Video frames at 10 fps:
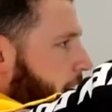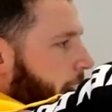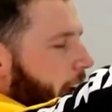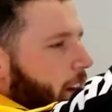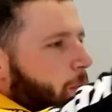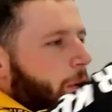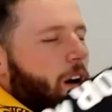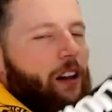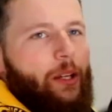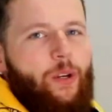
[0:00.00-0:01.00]
Cal
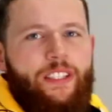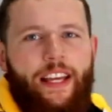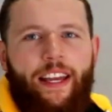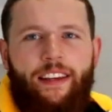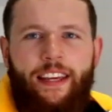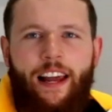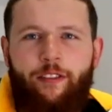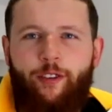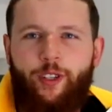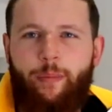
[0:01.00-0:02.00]
Poly. What's that?
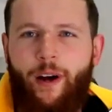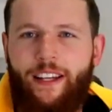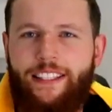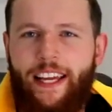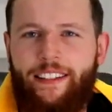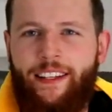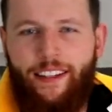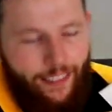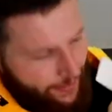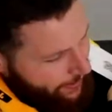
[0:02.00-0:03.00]
California Polytechnic?